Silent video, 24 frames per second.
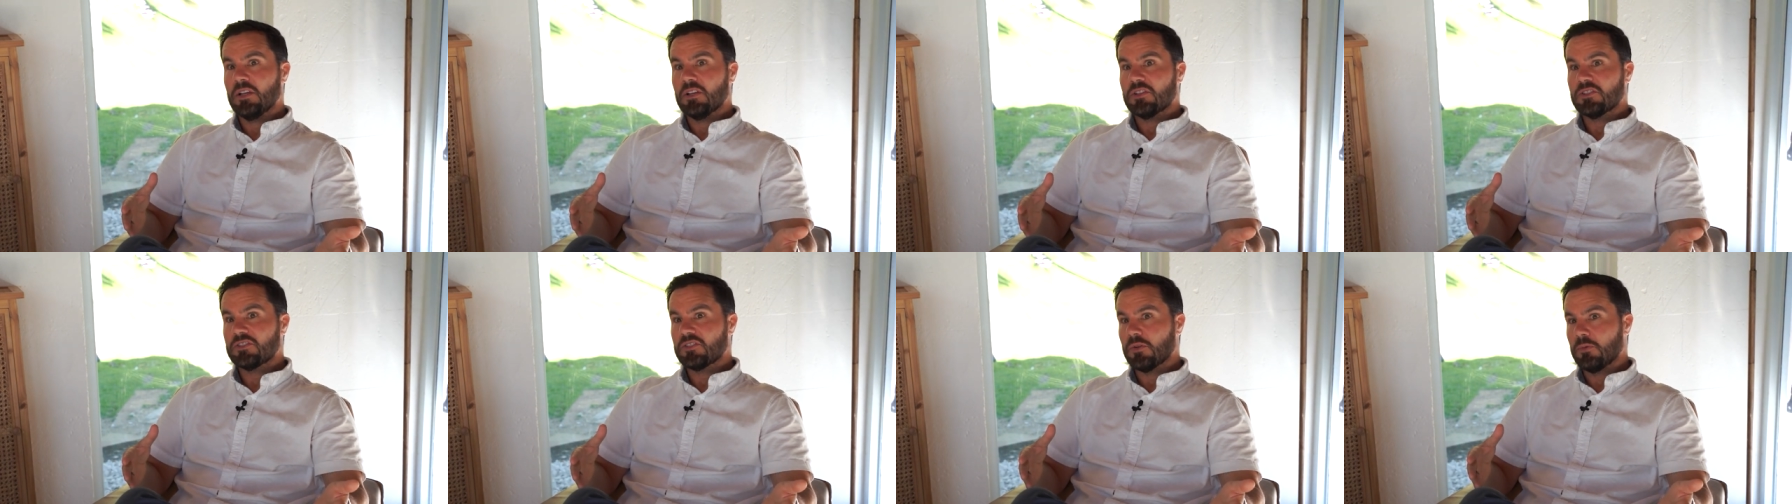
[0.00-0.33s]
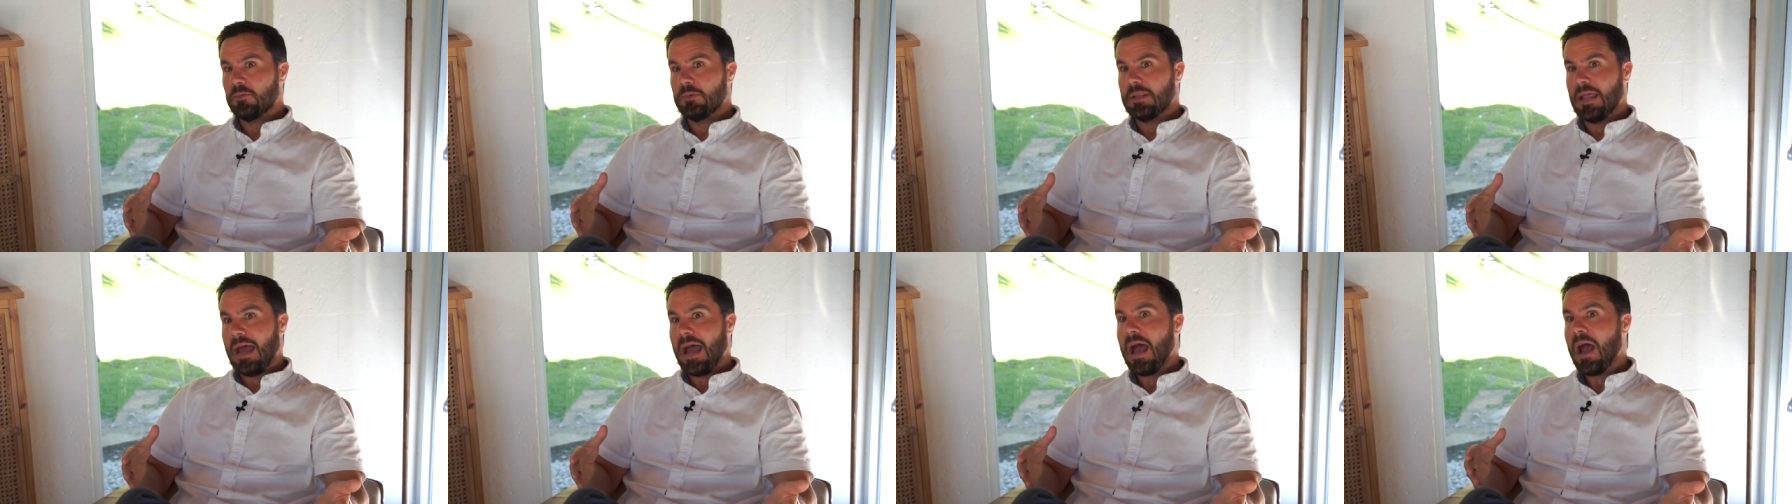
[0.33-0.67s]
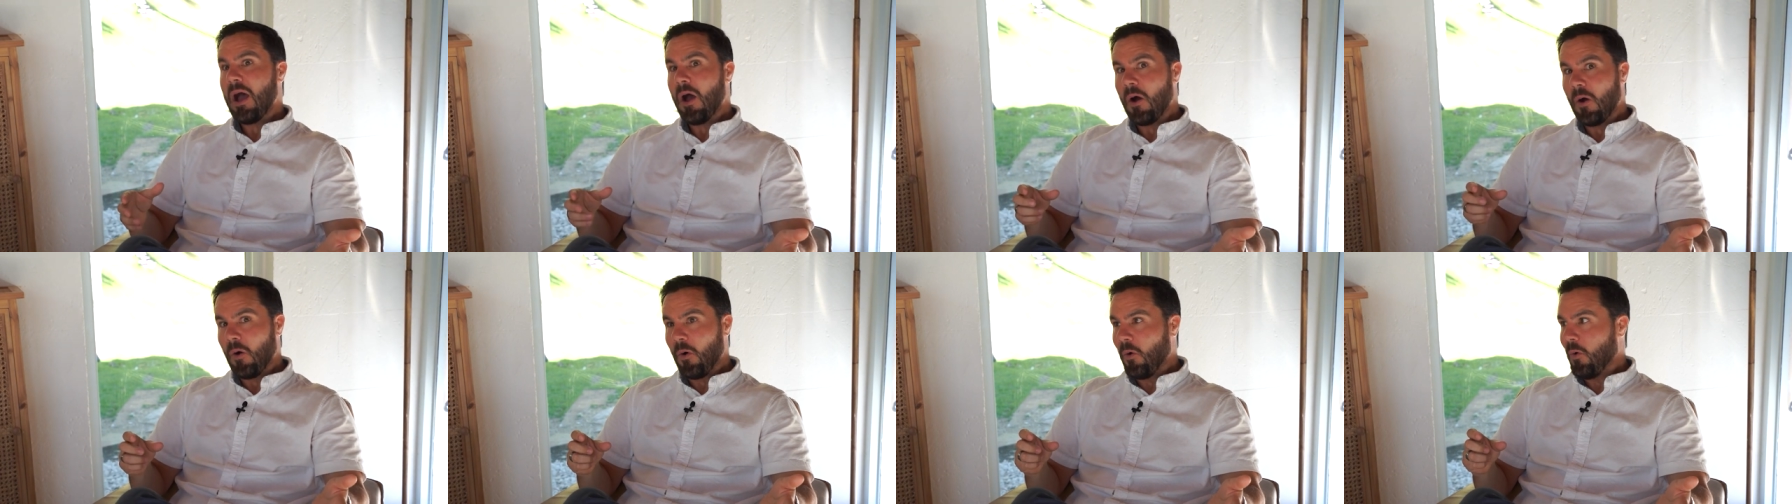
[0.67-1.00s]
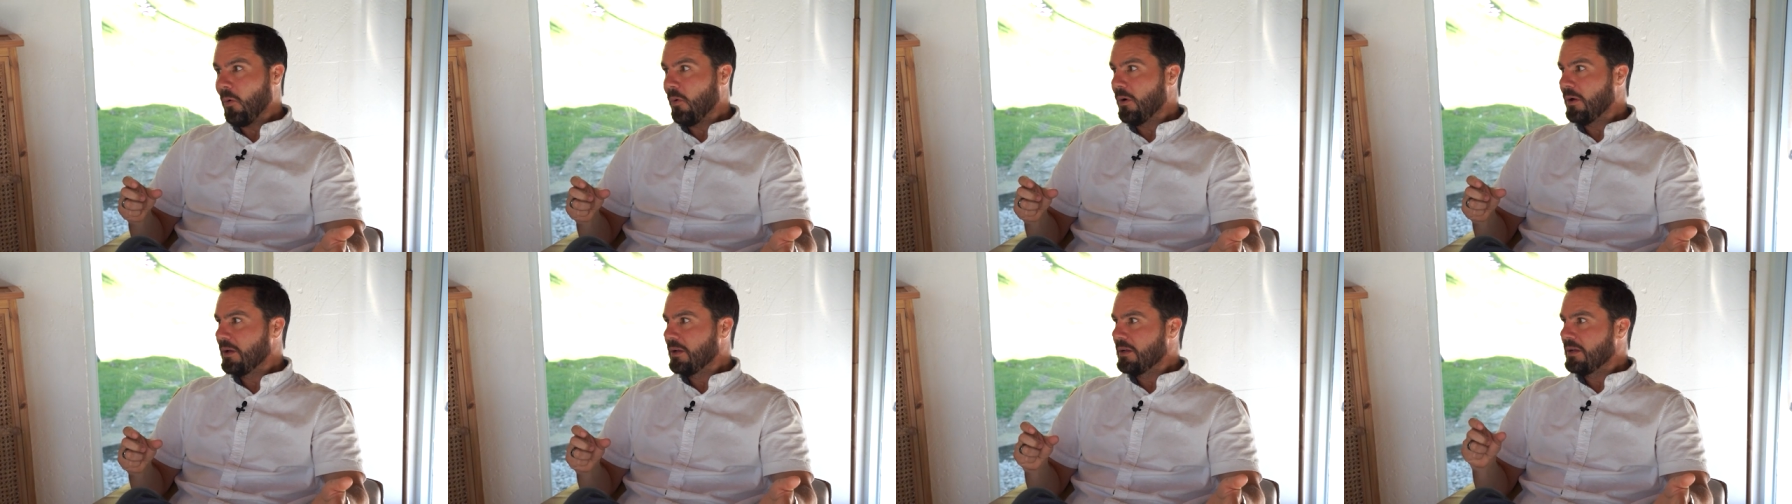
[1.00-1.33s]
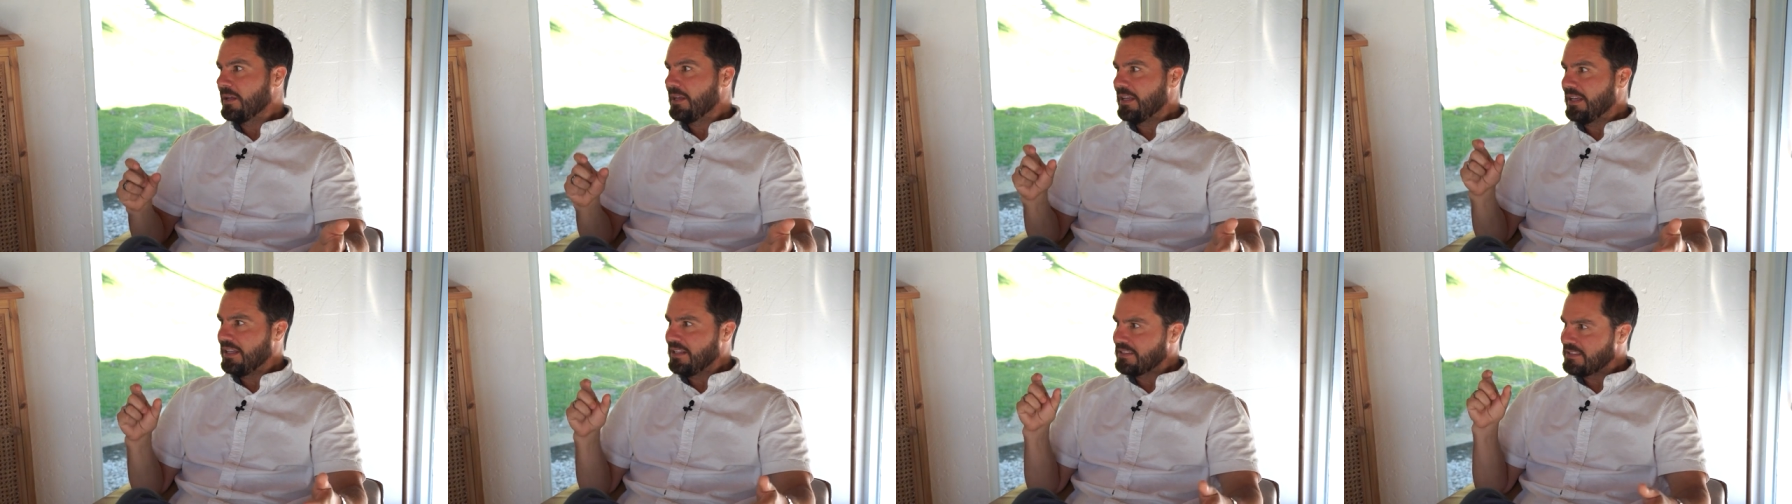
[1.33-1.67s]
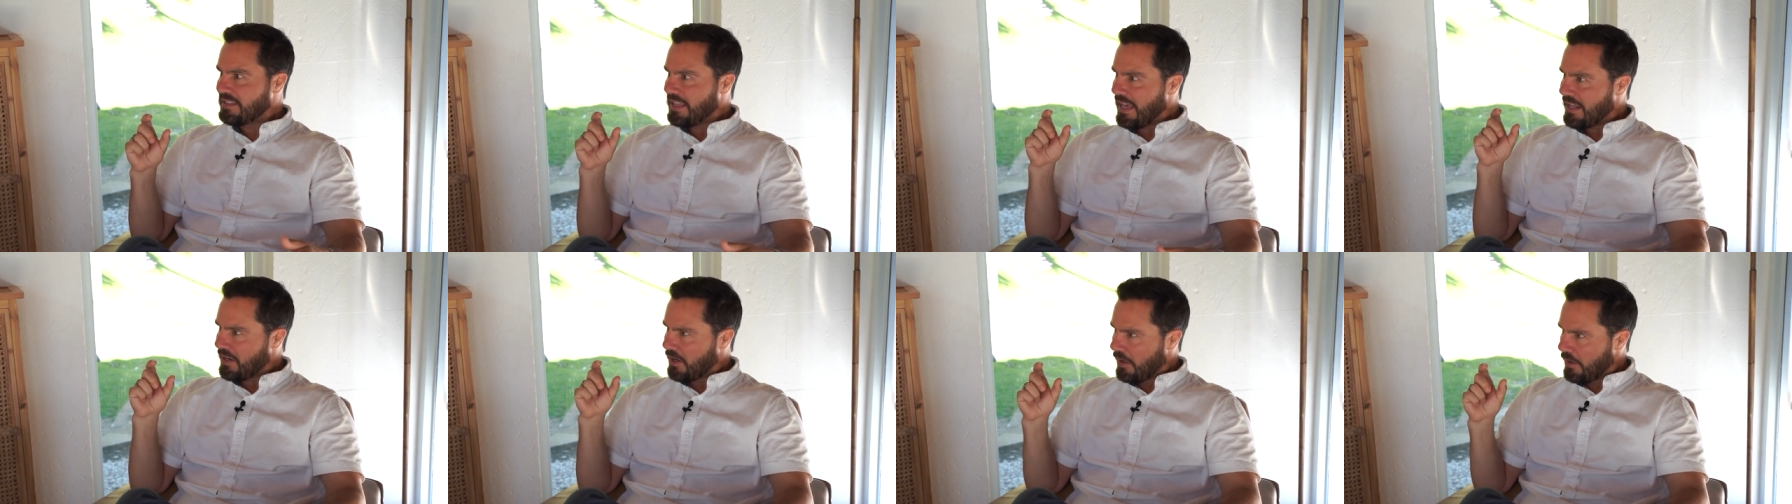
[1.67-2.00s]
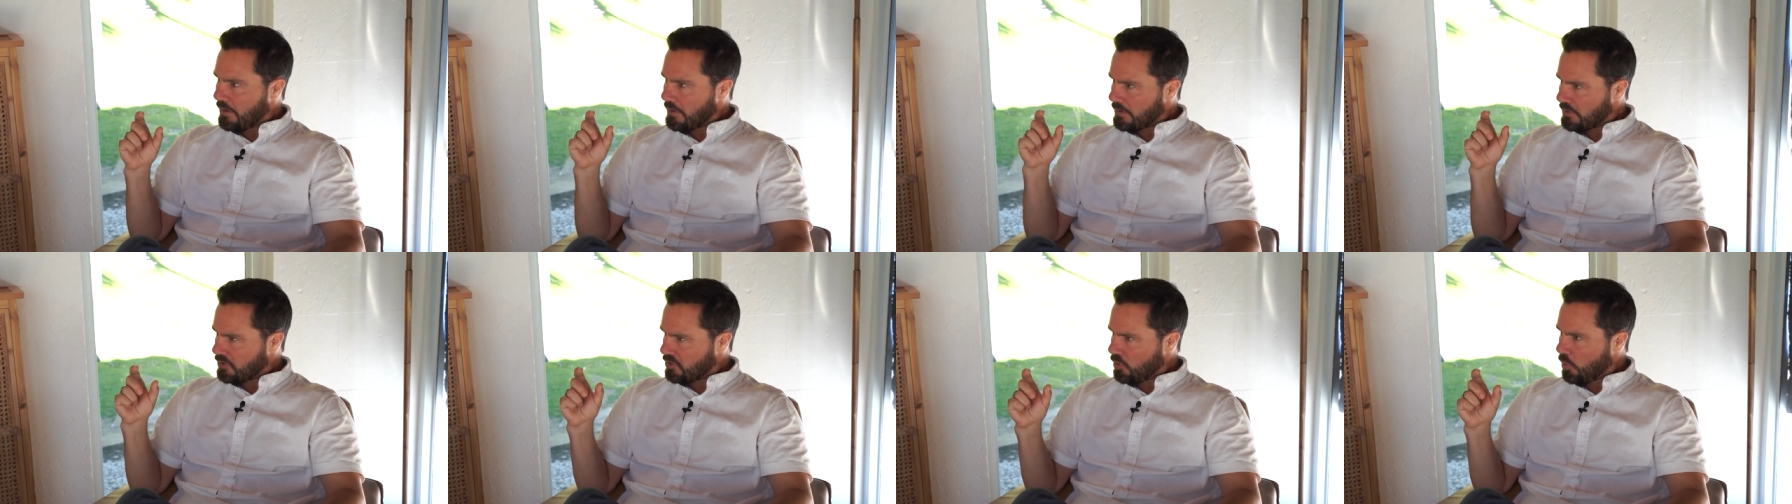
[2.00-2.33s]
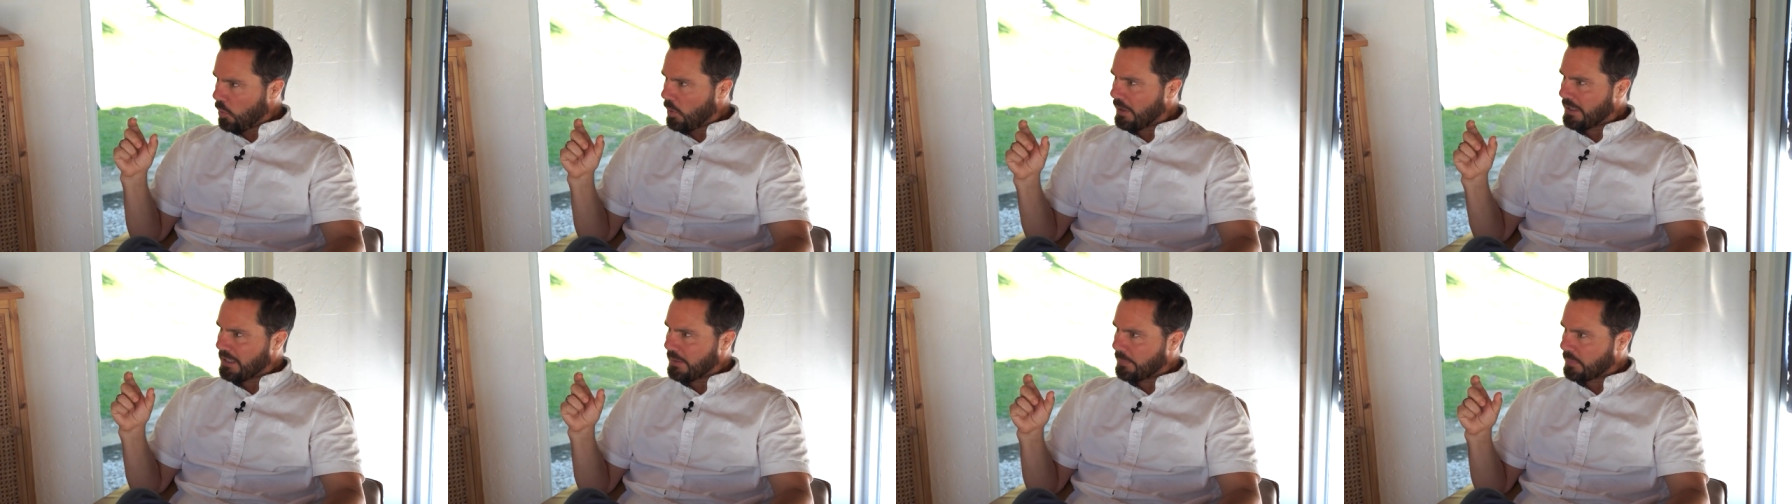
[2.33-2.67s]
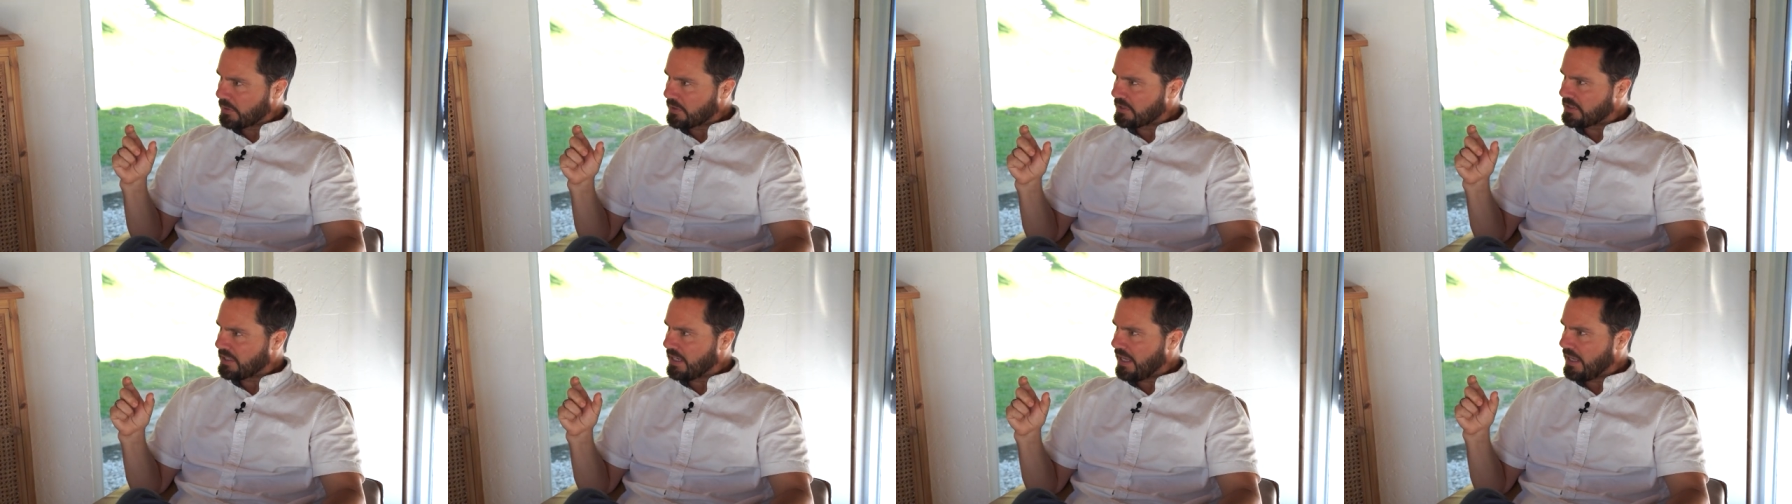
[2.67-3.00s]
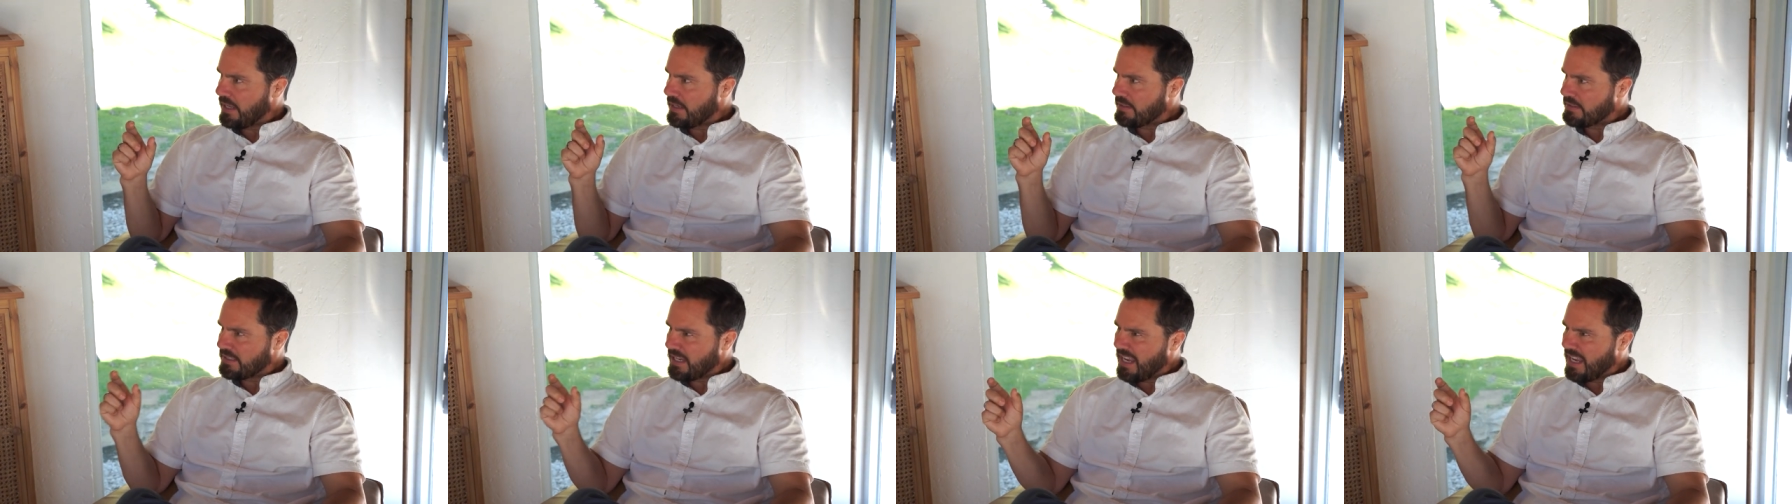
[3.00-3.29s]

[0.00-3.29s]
So now it's that other 20%, yeah.